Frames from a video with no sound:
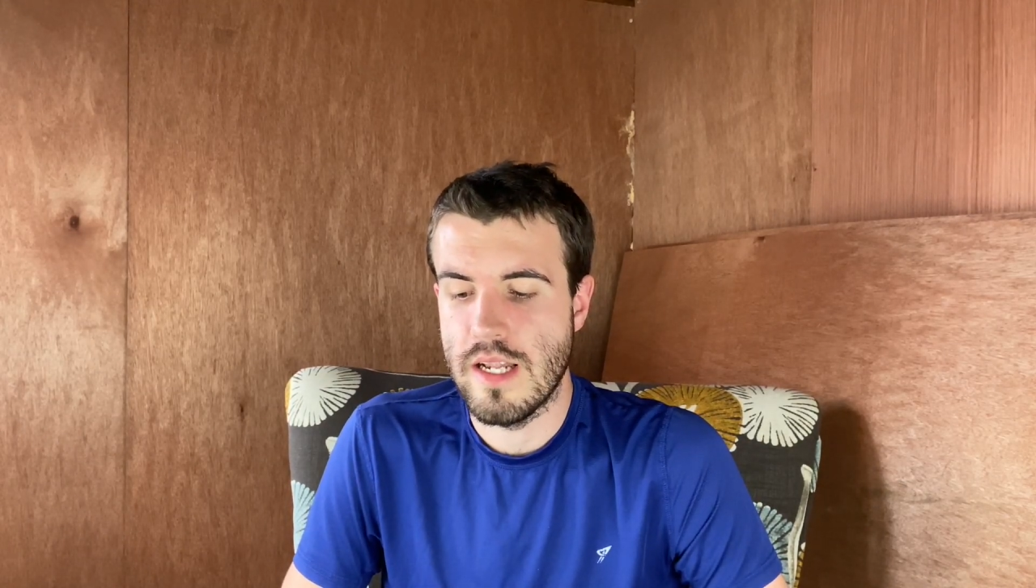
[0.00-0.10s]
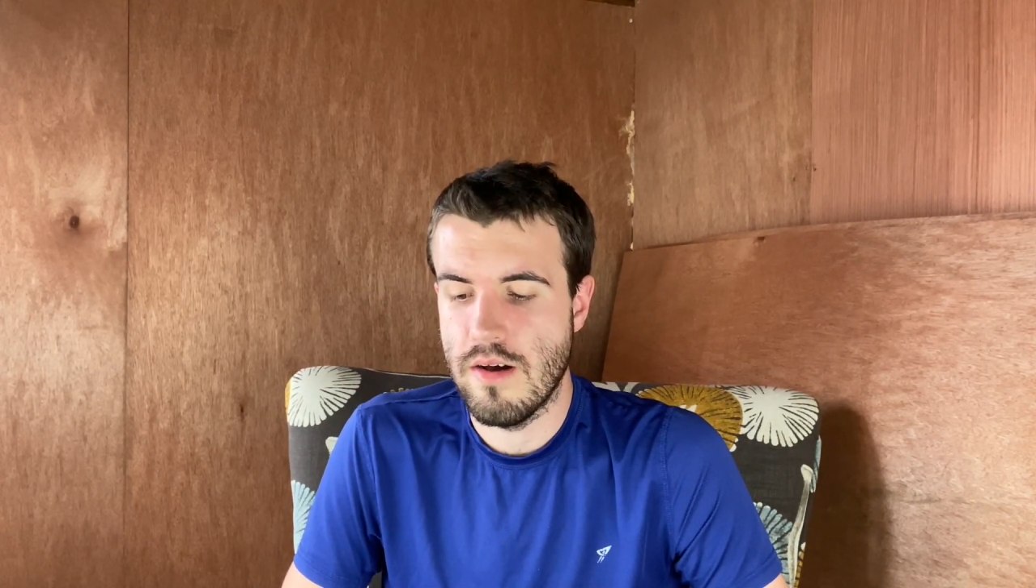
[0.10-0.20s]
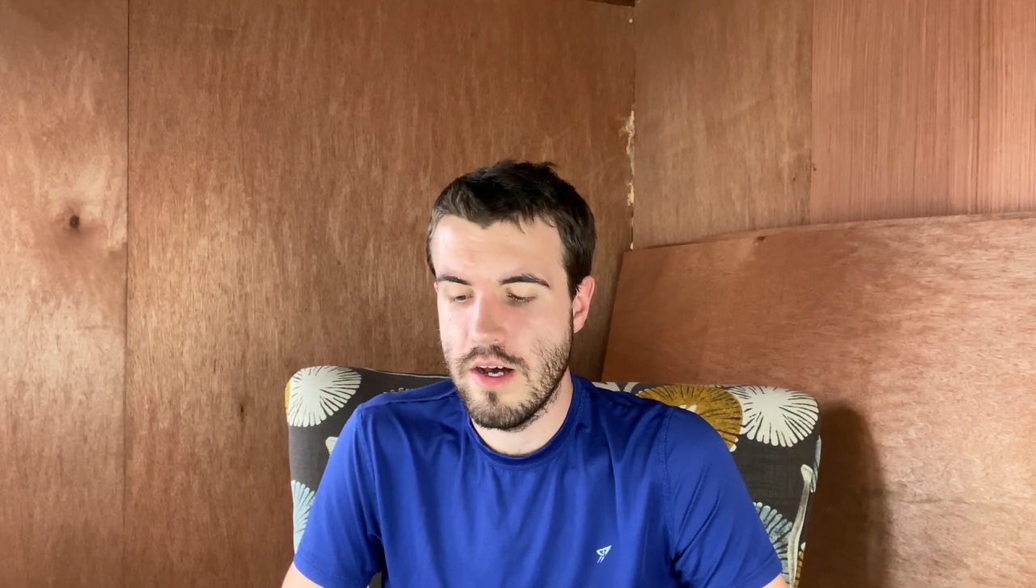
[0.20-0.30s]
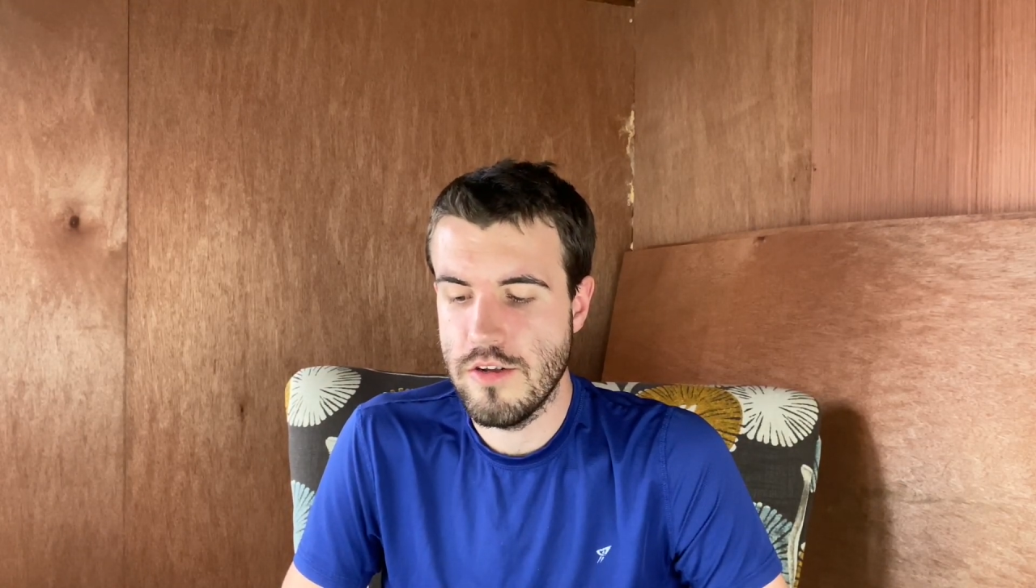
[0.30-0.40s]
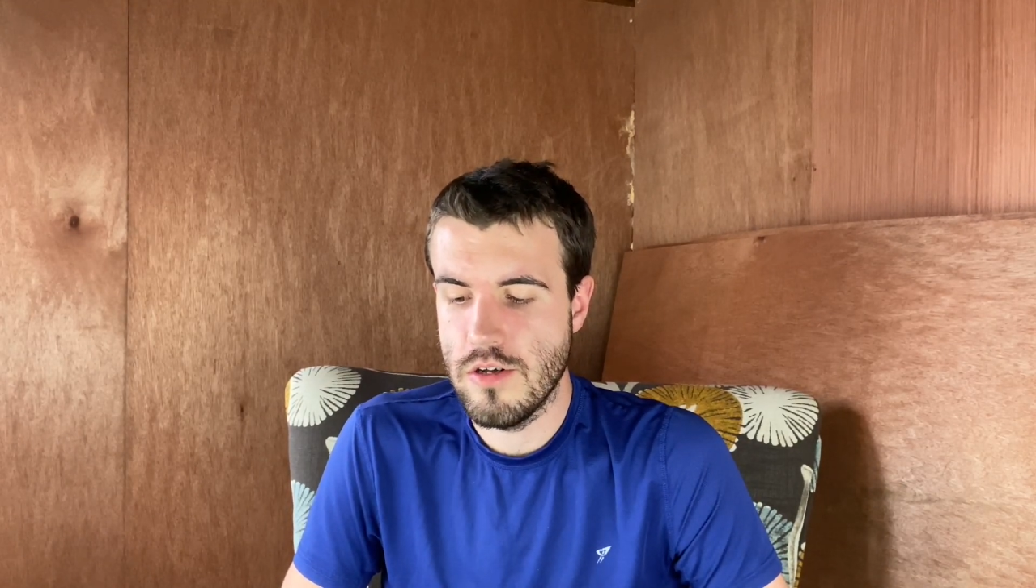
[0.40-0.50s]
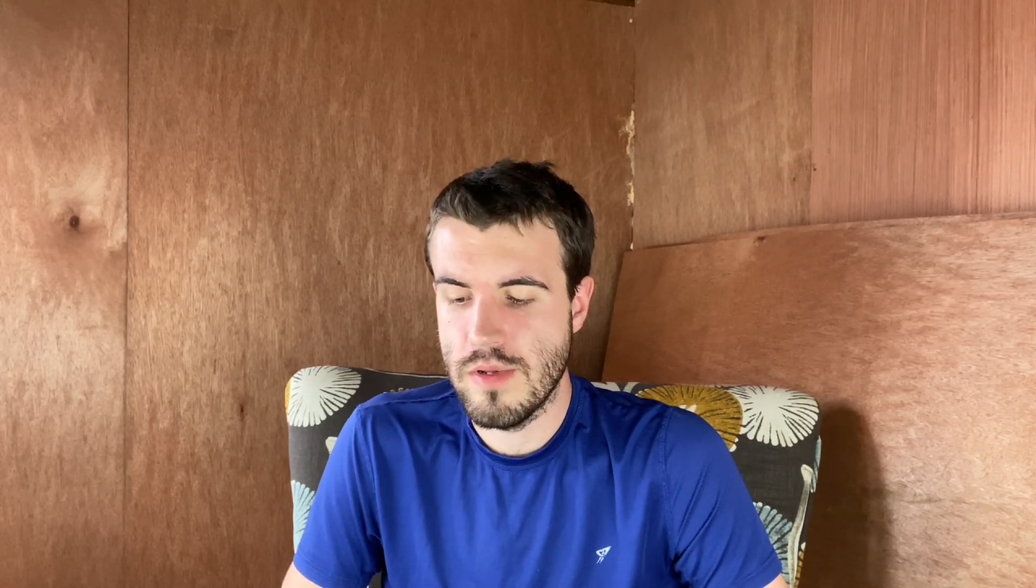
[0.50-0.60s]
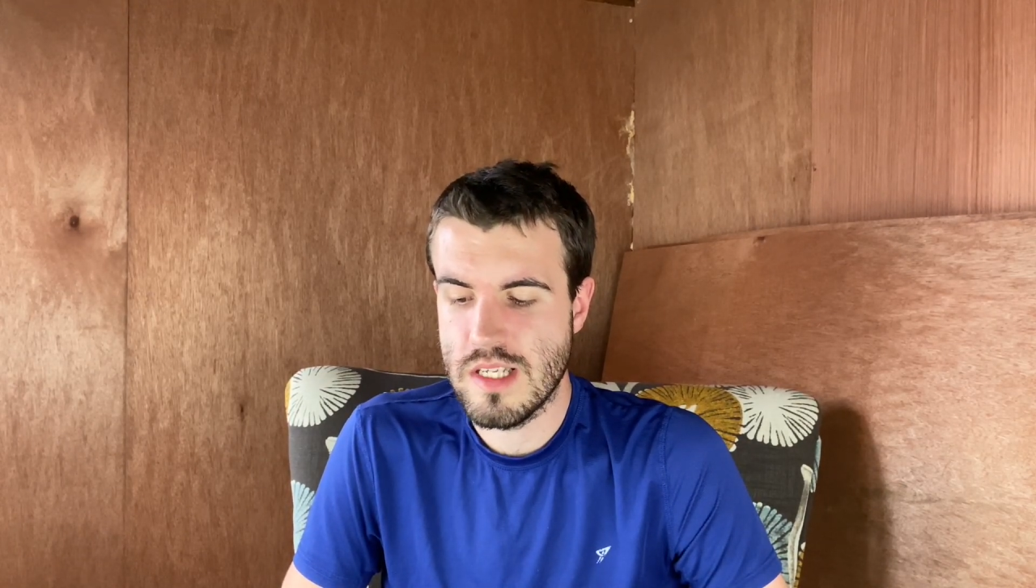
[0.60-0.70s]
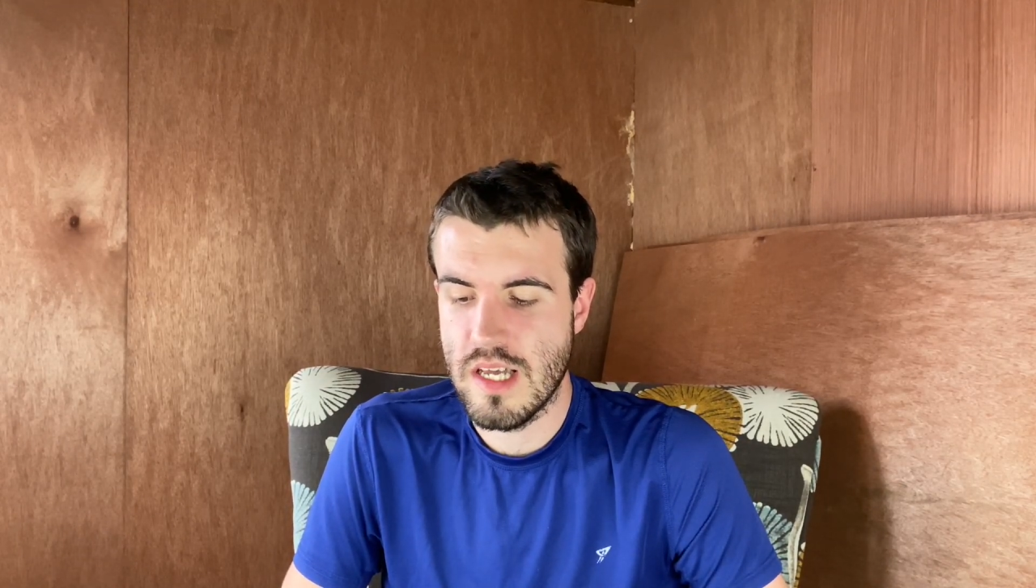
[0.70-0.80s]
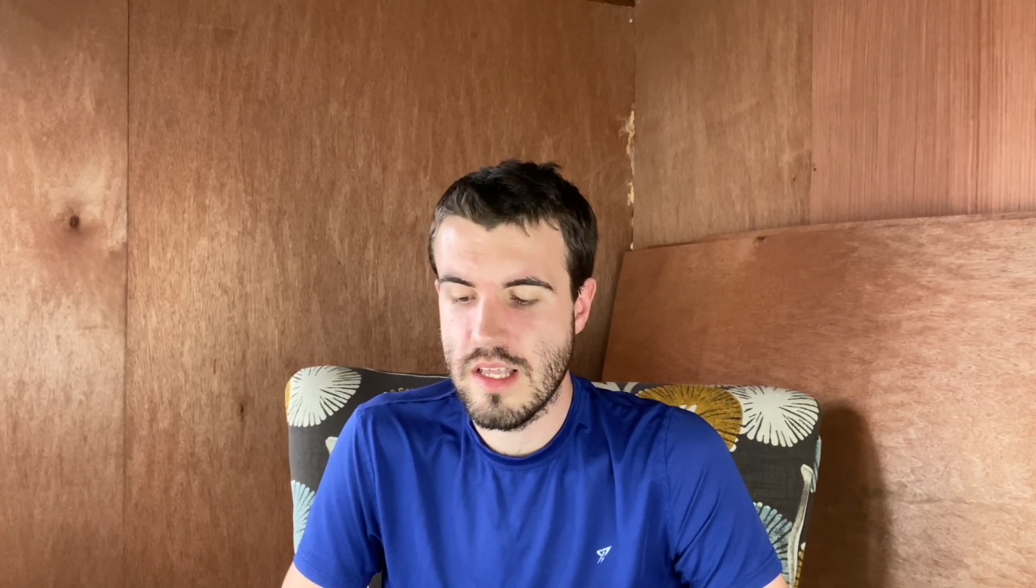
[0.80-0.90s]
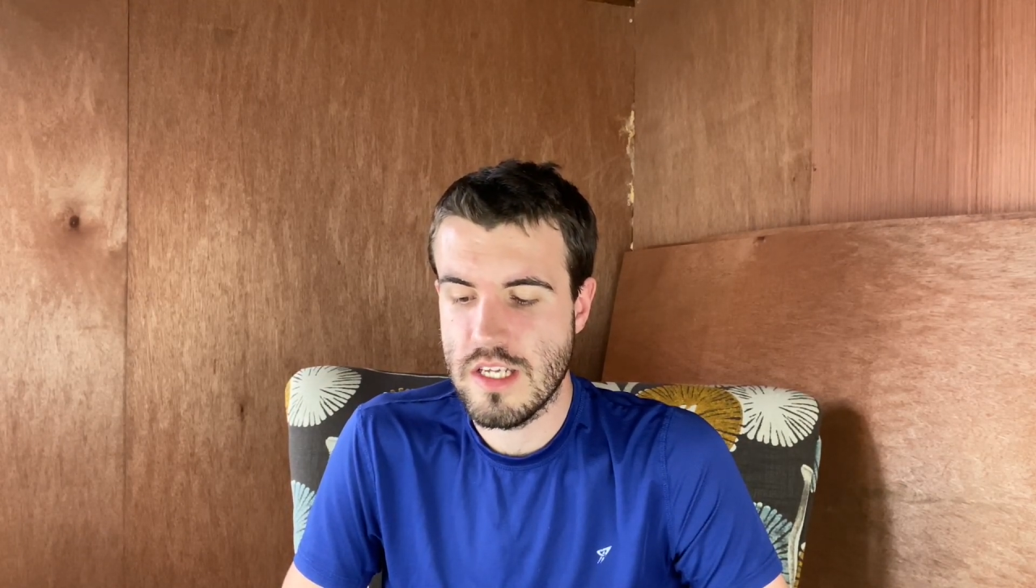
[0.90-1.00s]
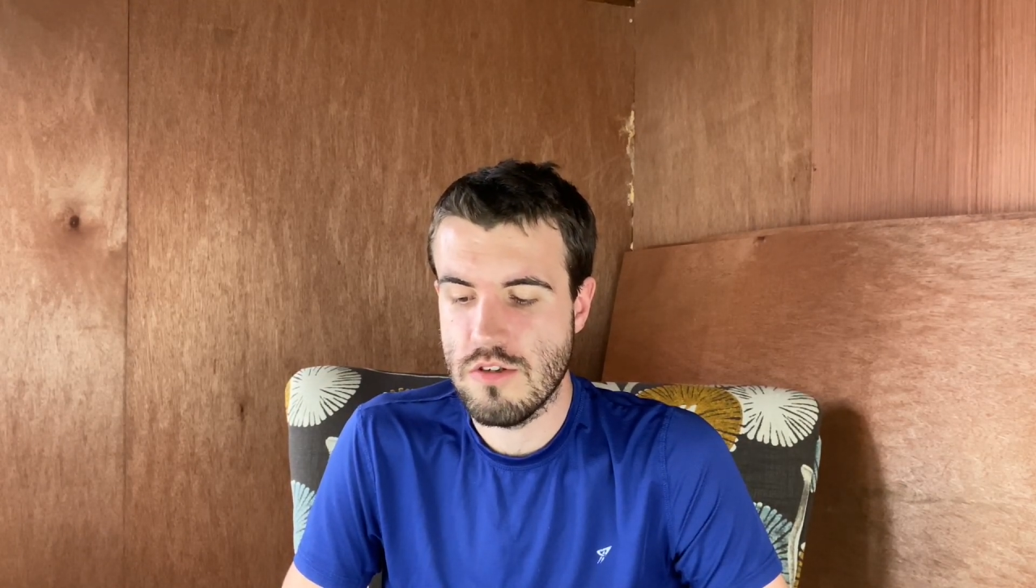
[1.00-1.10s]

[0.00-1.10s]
Now I normally set this